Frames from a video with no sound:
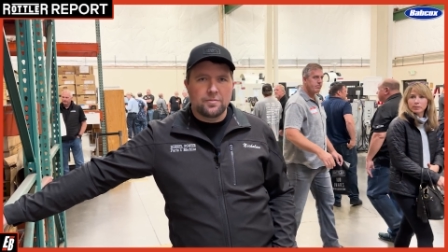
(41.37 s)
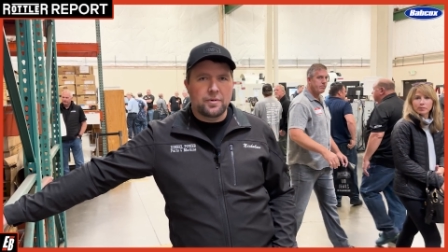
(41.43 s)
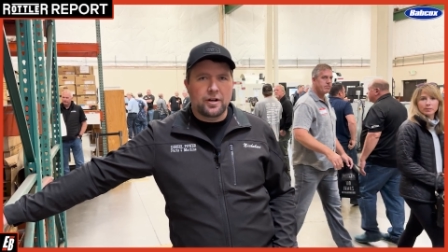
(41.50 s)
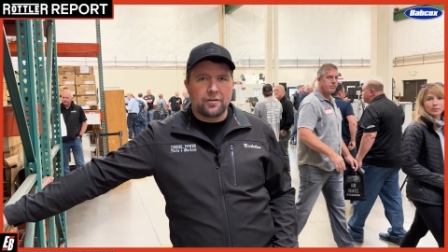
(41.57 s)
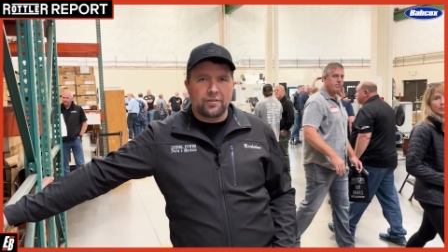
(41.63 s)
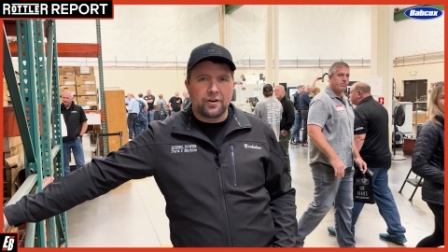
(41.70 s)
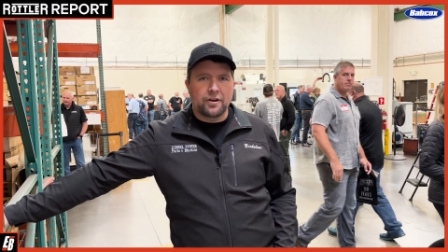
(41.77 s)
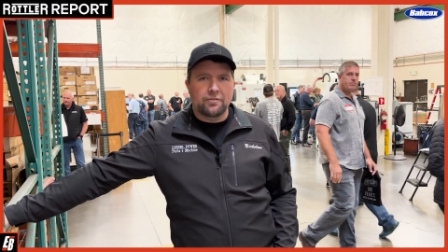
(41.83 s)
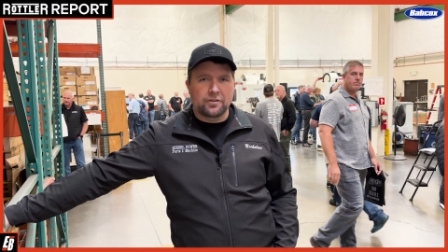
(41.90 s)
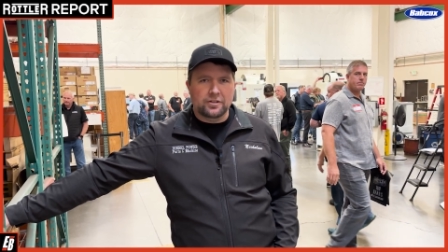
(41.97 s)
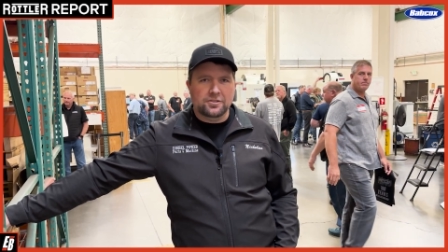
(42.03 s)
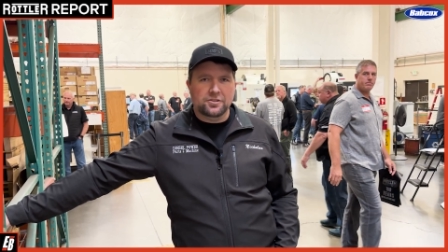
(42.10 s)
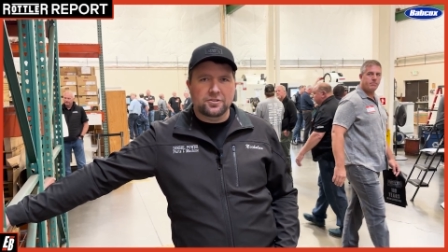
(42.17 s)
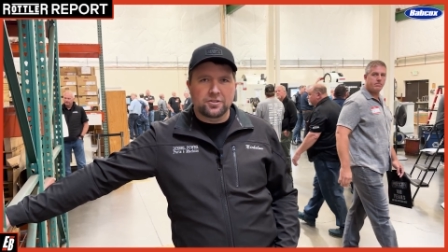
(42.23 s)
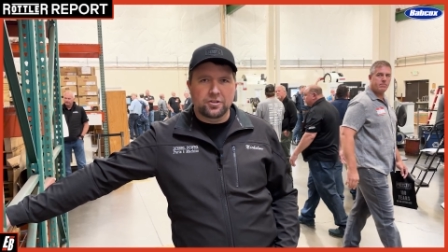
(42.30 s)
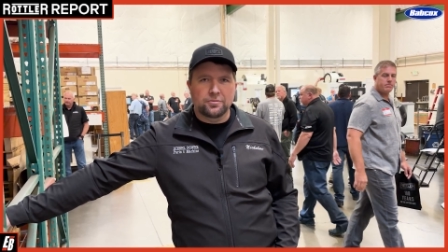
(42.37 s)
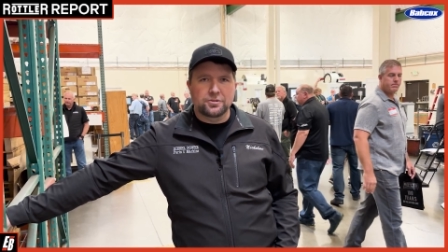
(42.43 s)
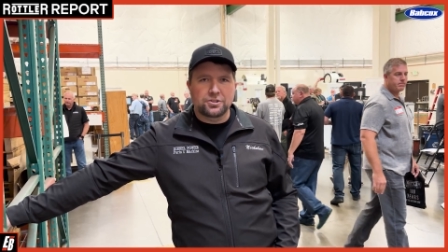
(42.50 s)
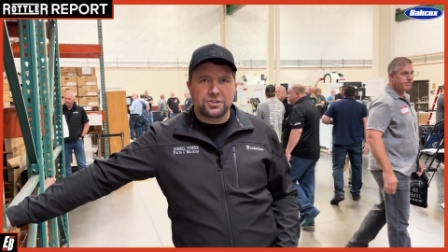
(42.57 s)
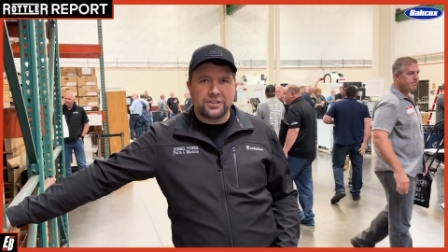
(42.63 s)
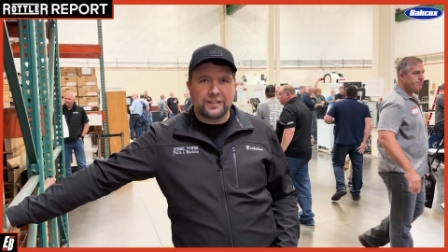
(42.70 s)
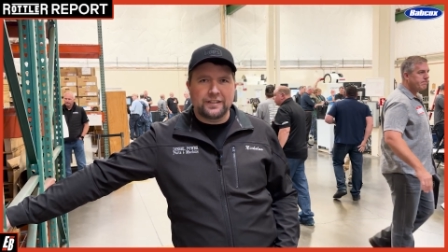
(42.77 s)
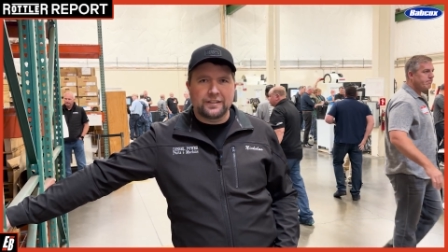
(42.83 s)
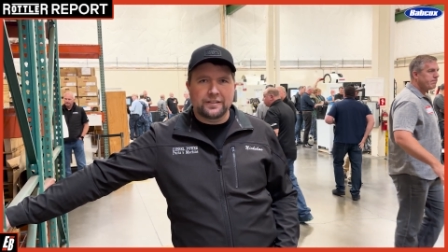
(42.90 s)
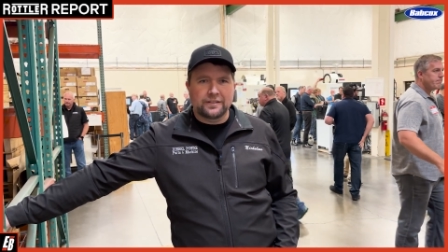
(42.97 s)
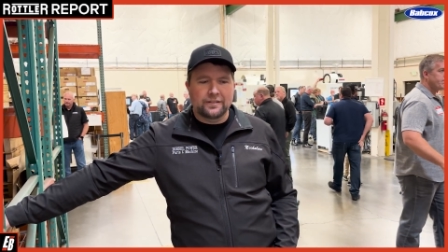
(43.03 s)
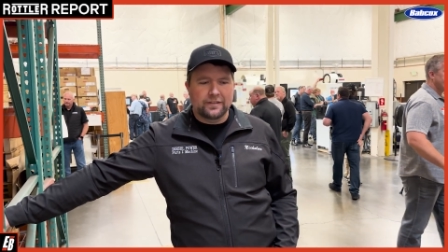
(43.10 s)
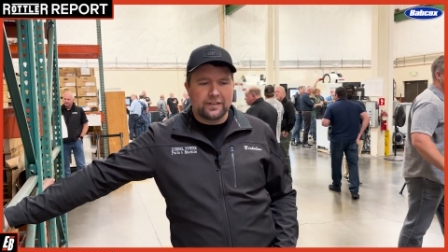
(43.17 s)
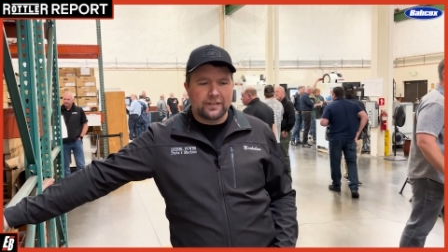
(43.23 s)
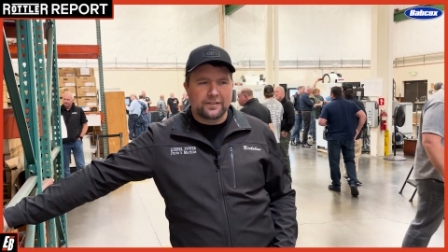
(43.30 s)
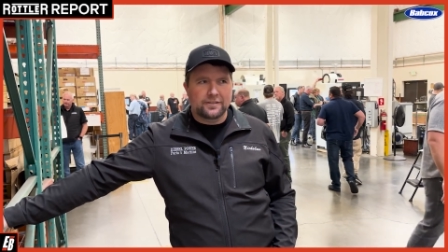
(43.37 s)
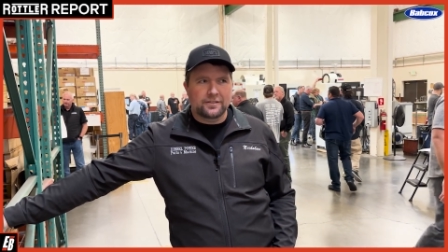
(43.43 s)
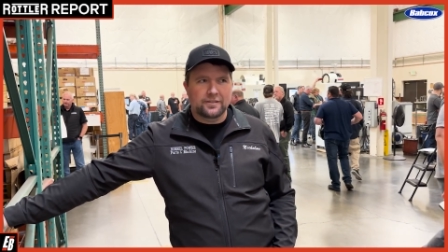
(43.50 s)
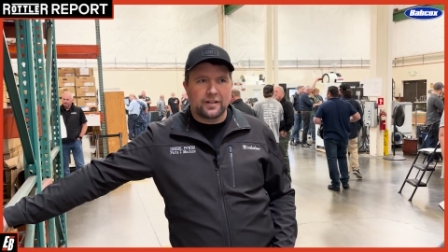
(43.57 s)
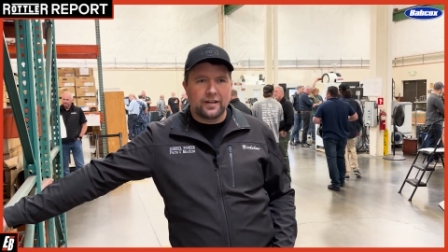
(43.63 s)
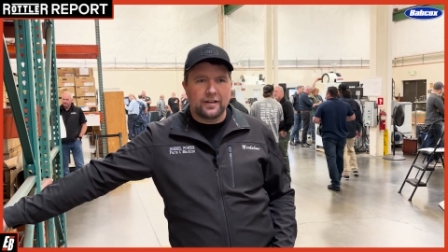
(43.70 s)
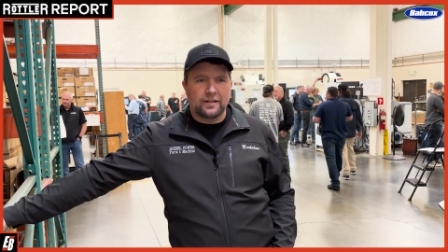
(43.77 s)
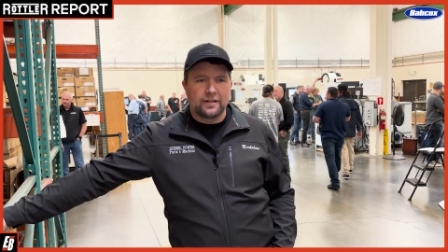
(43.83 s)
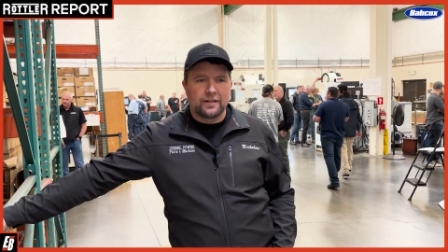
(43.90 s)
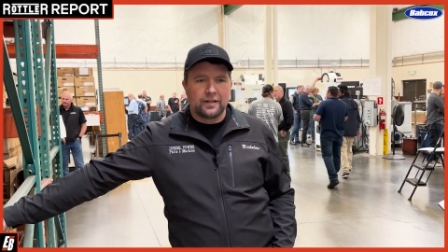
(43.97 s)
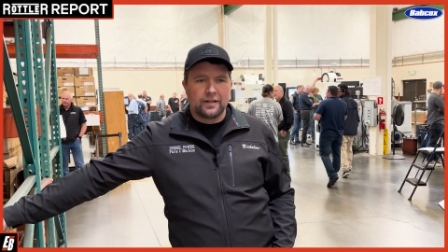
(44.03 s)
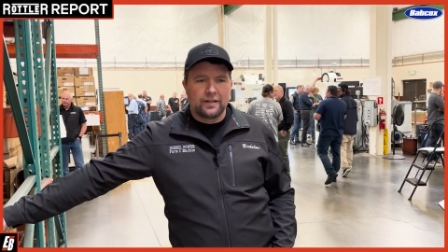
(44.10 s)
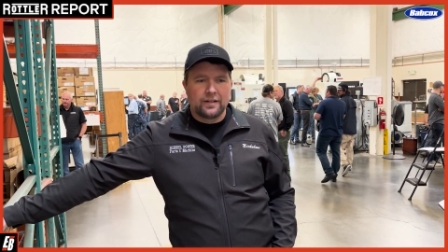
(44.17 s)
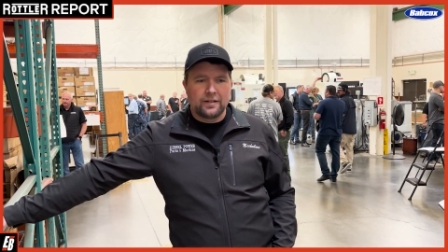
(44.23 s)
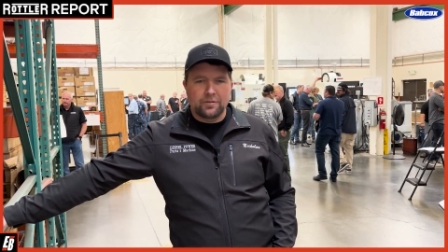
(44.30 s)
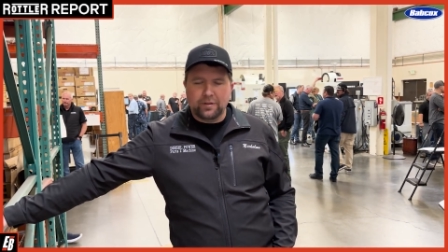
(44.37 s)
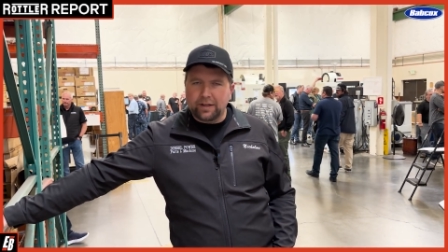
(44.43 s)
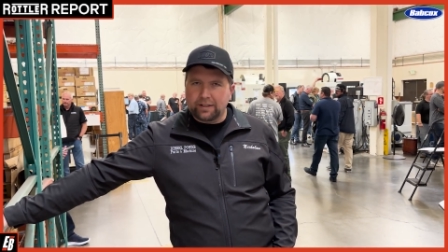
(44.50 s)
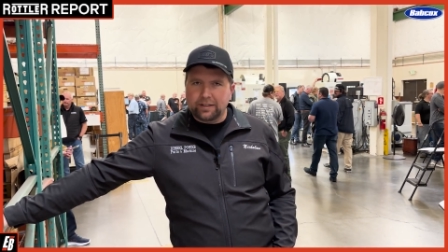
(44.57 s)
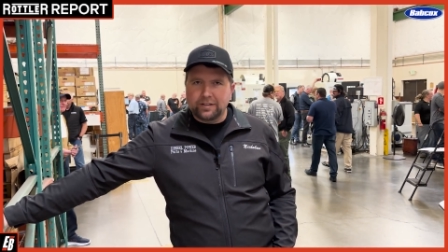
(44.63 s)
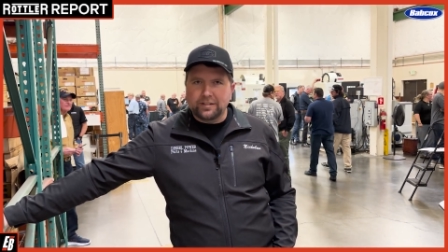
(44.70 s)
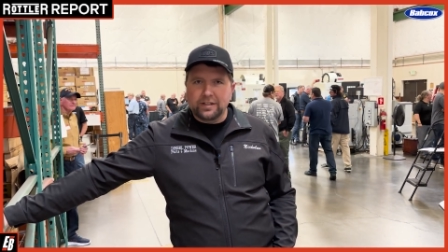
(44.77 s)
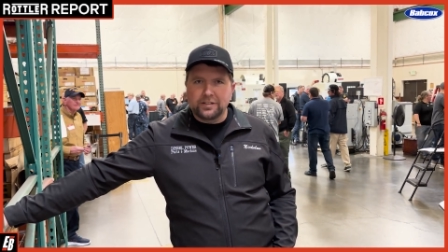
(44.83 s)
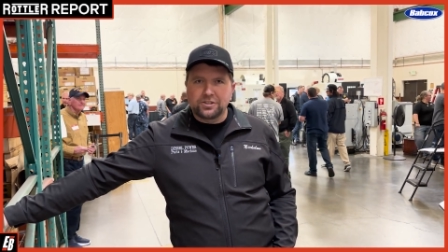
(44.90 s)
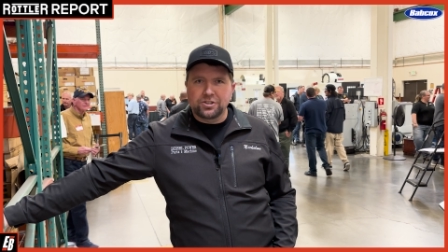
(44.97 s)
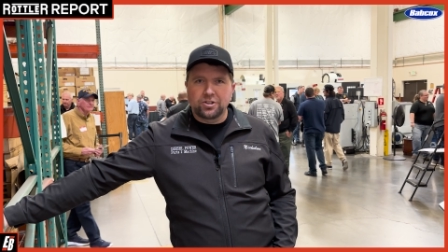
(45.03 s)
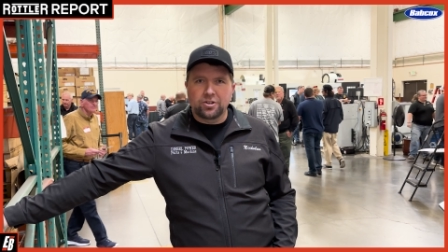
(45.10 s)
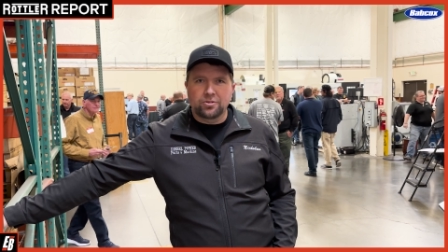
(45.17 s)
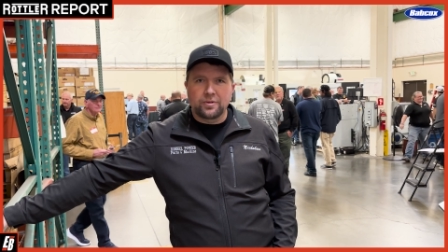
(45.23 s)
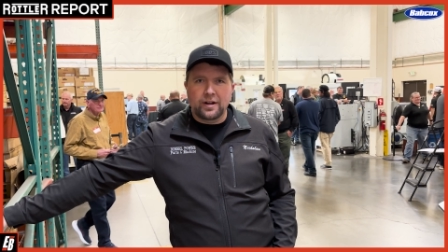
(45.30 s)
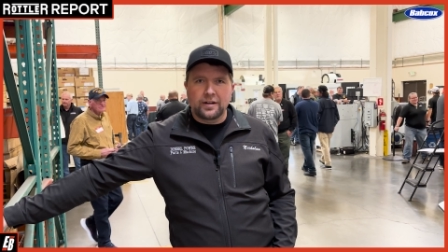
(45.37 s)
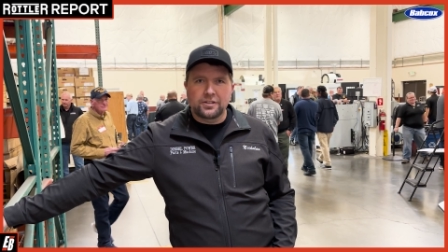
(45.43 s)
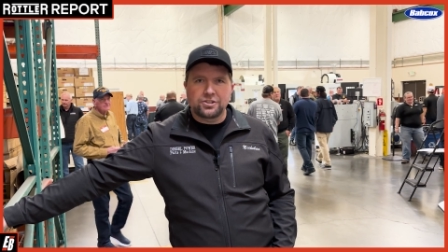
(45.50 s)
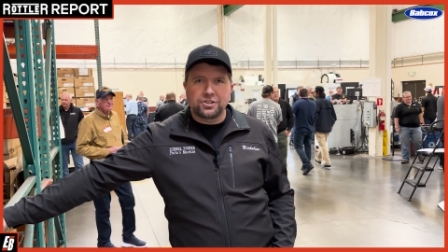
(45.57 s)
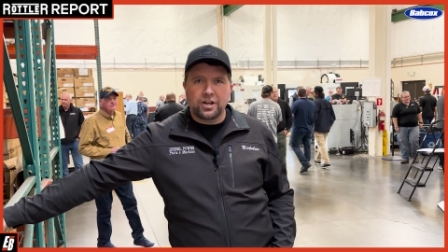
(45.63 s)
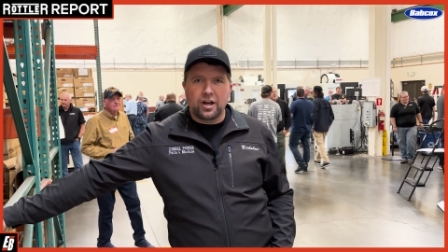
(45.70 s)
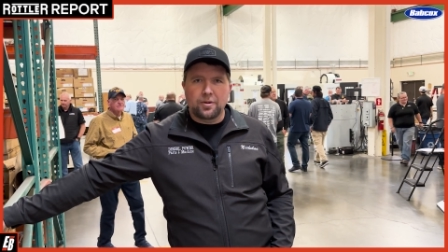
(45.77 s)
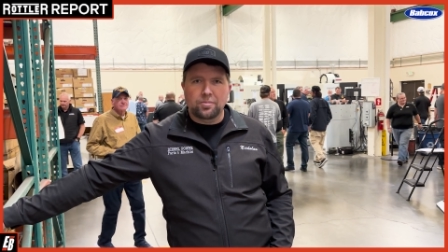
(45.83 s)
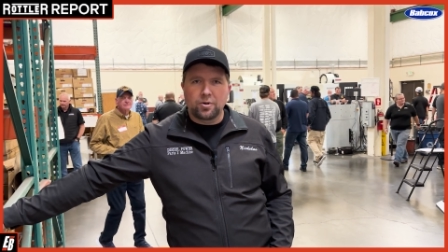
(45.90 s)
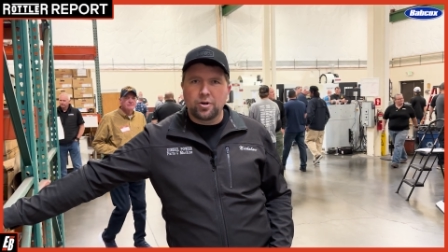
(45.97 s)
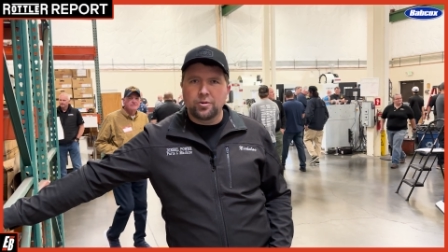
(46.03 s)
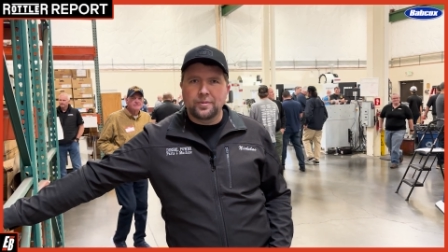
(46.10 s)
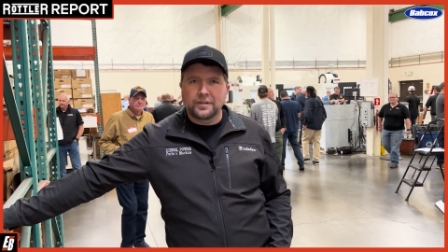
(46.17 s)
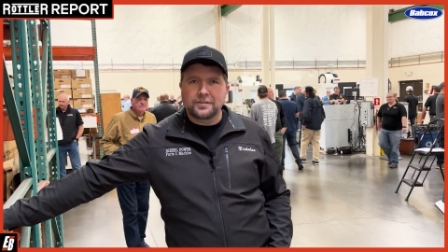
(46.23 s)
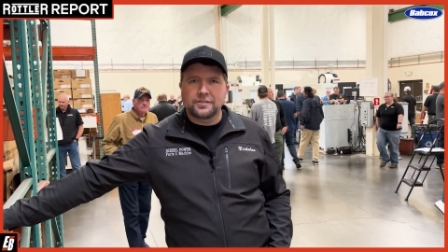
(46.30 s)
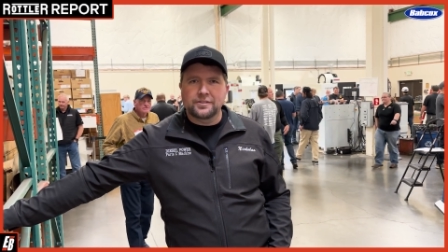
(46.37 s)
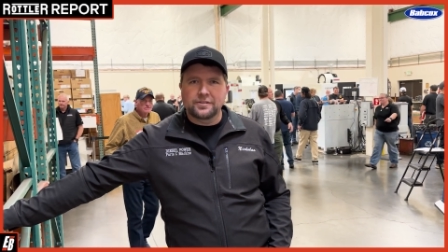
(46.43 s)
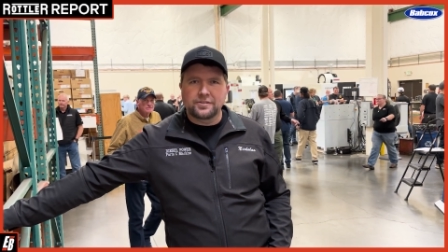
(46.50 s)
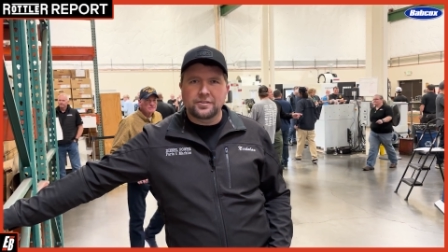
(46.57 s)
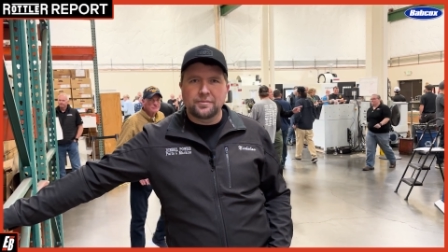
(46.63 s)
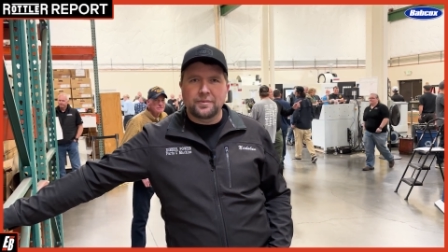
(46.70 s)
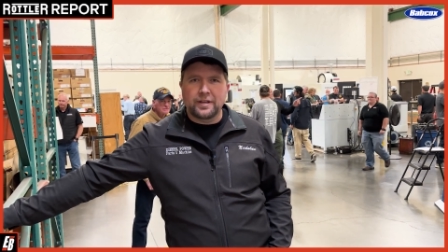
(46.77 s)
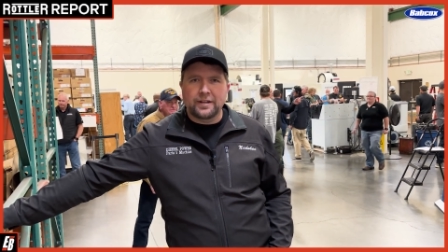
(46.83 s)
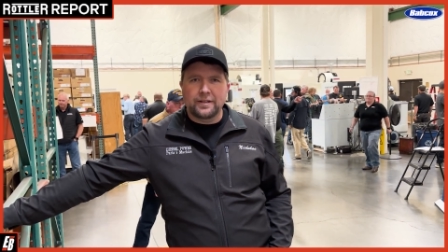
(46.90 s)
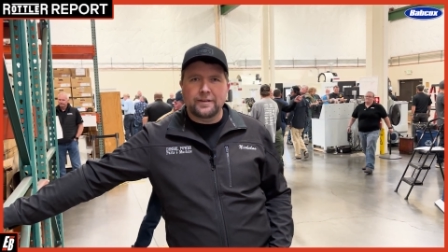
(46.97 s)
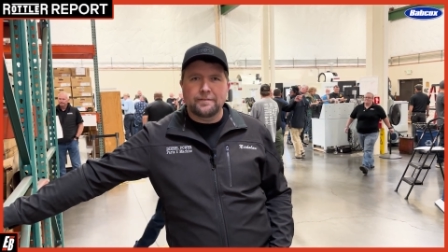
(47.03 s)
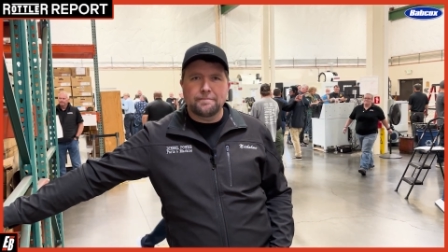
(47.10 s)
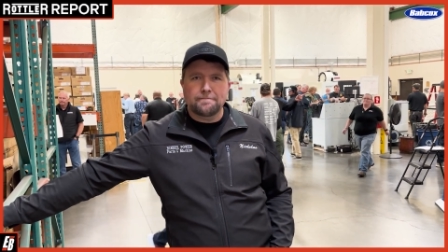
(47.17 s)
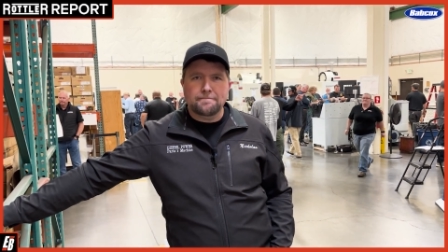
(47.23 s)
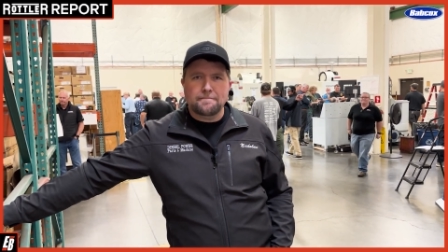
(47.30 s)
been a very versatile machine. It's got the digital Renishaw probing system in it,